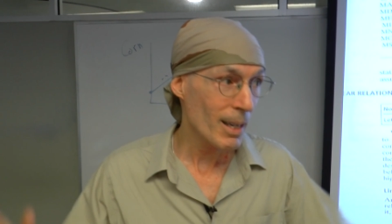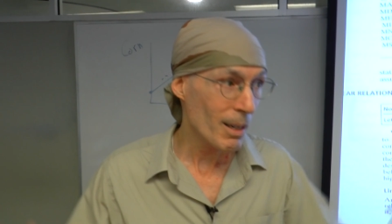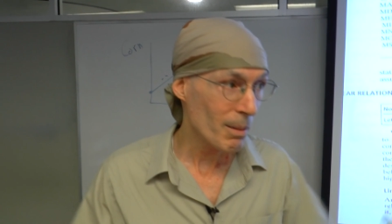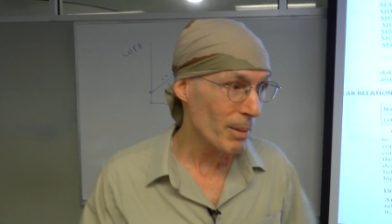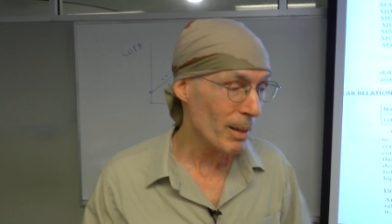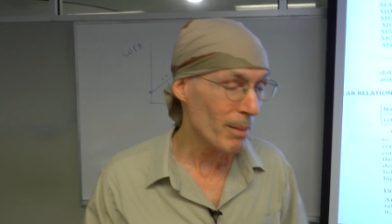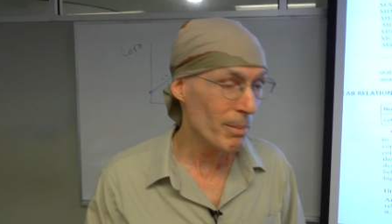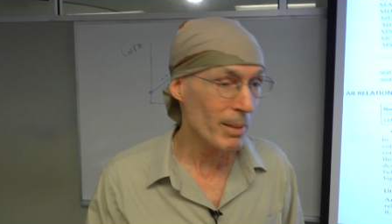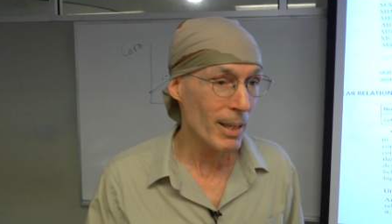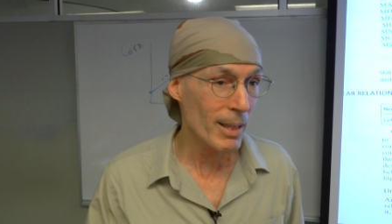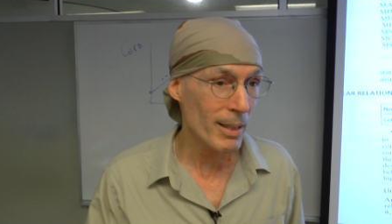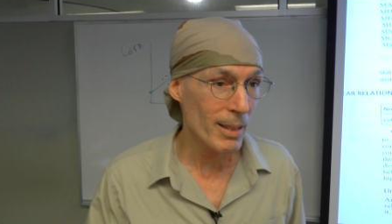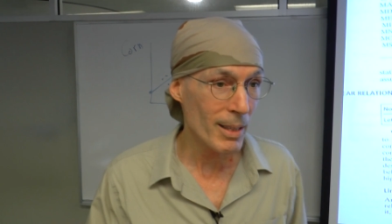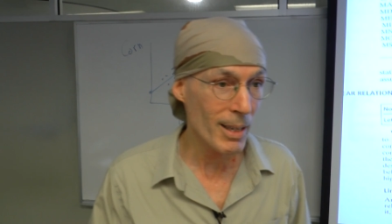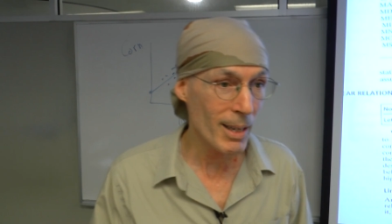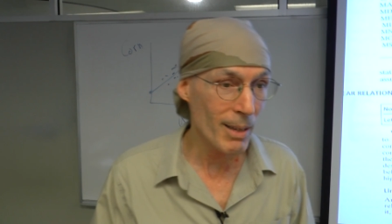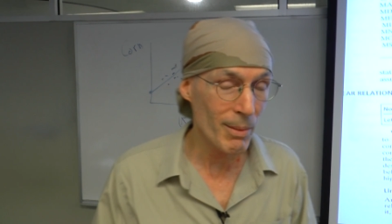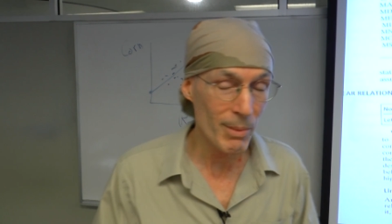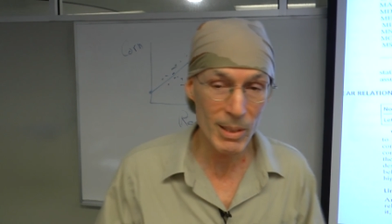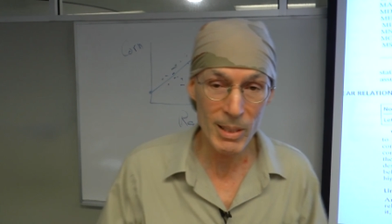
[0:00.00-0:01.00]
That'll probably end
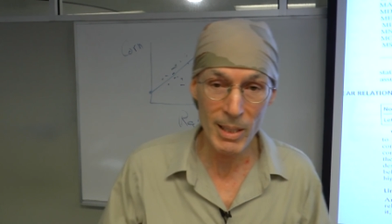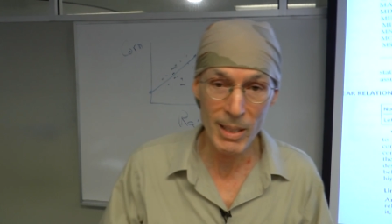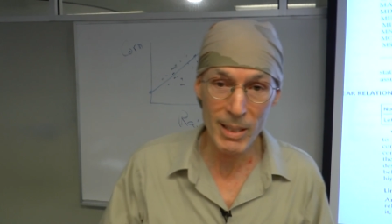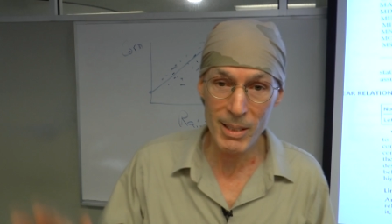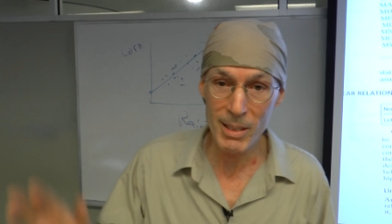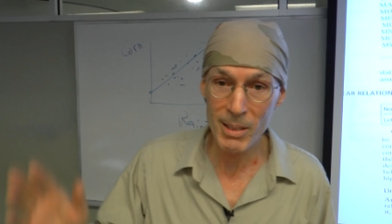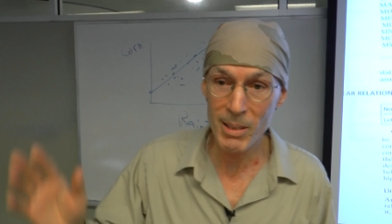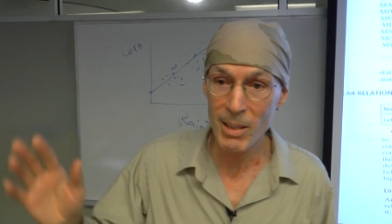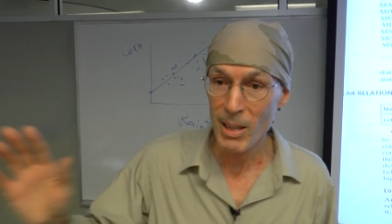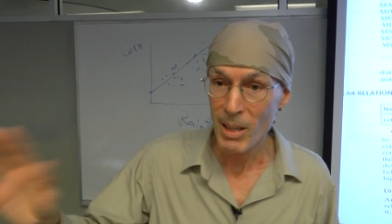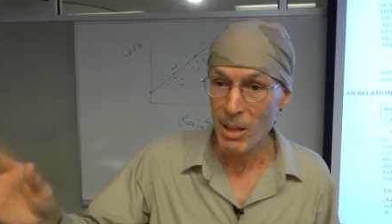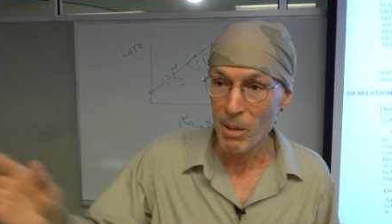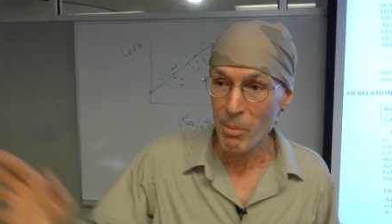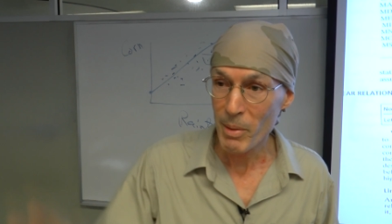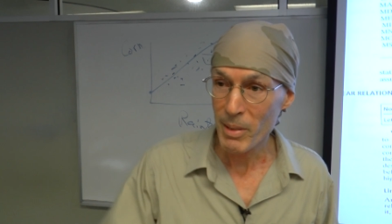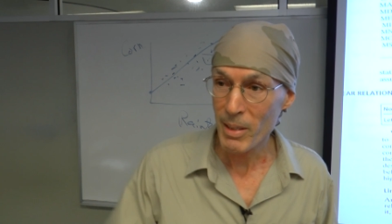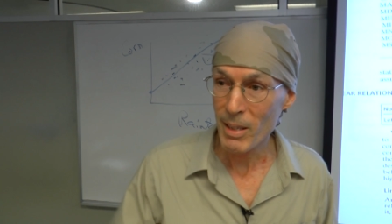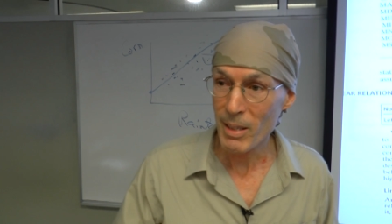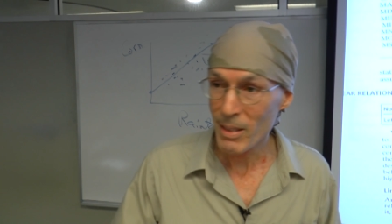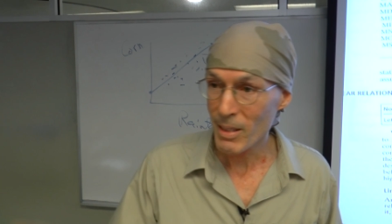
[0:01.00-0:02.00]
the conversation,
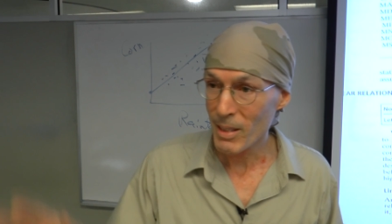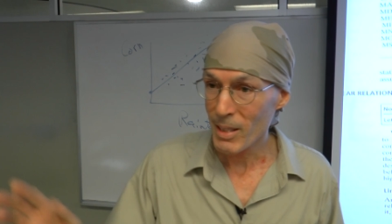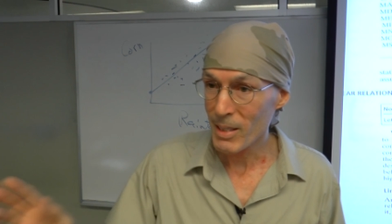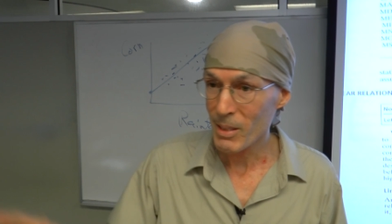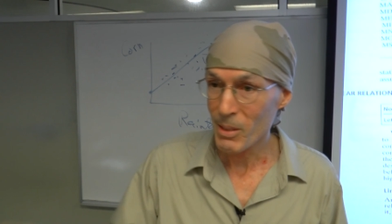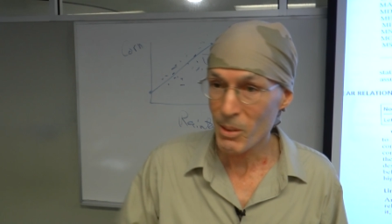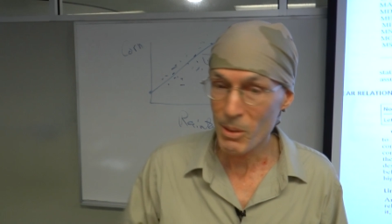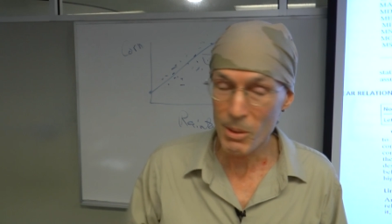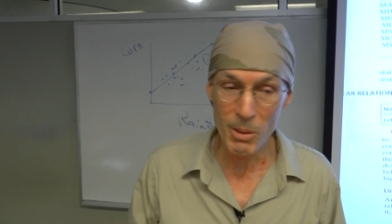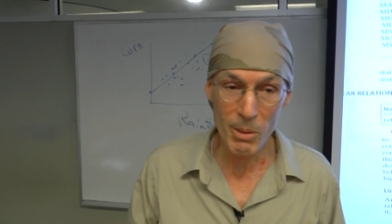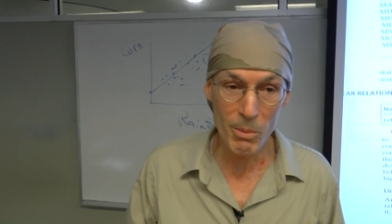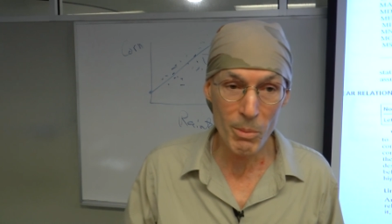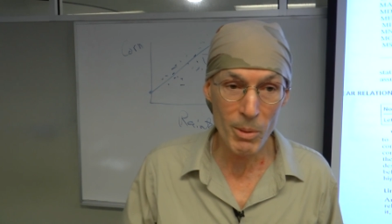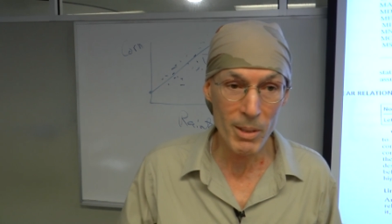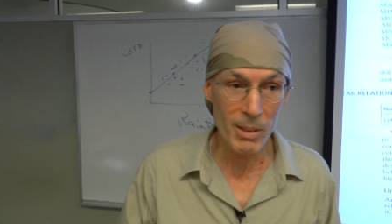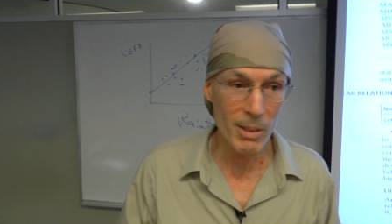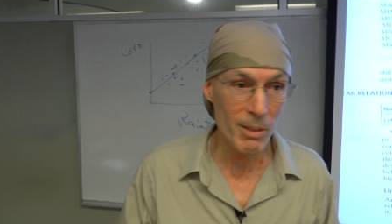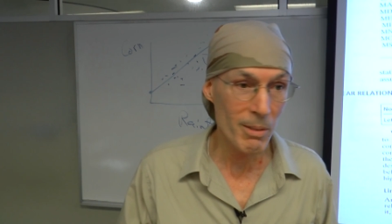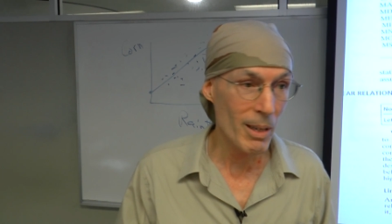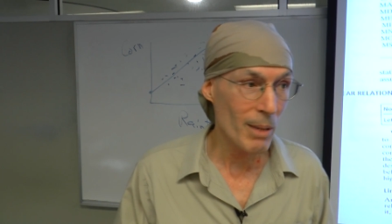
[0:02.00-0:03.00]
but nonetheless, it's a good
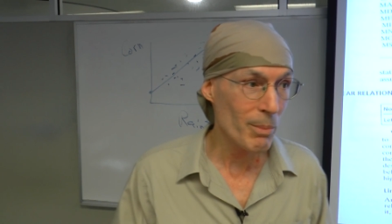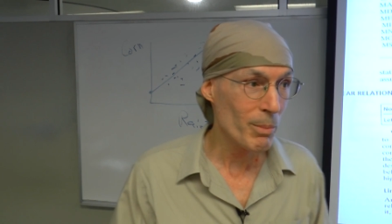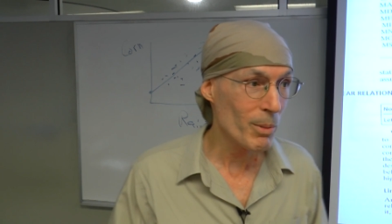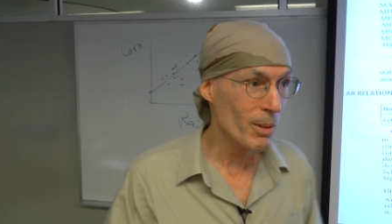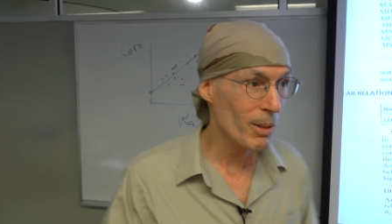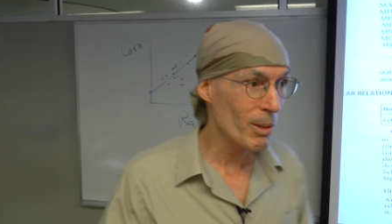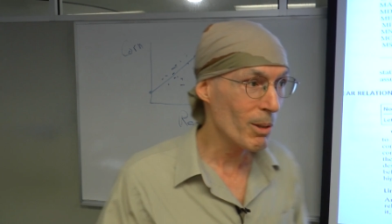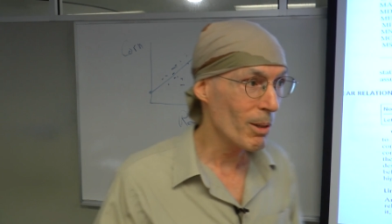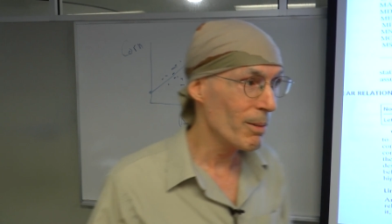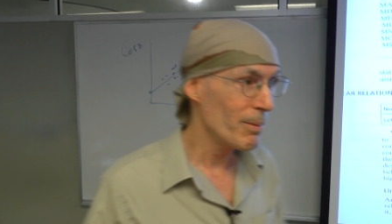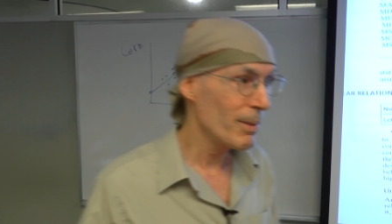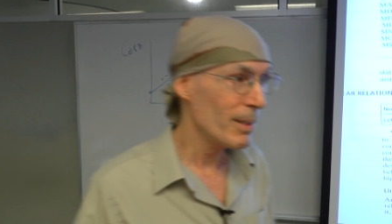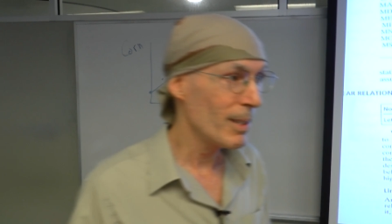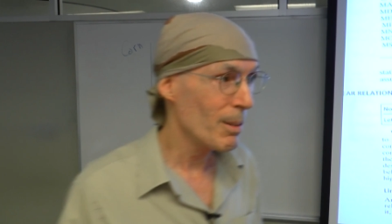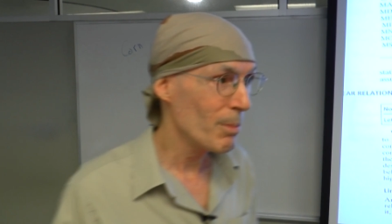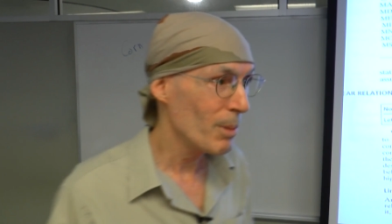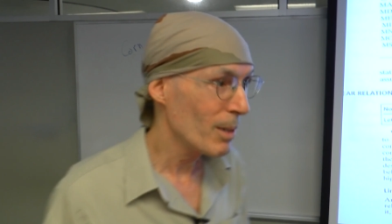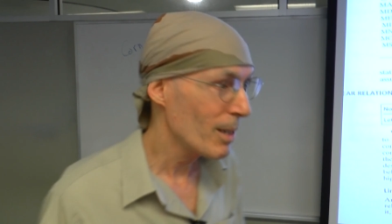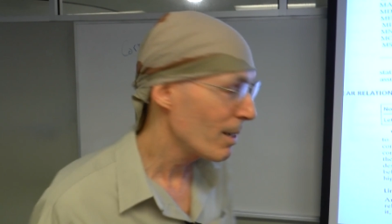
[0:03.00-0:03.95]
word to drop during coffee table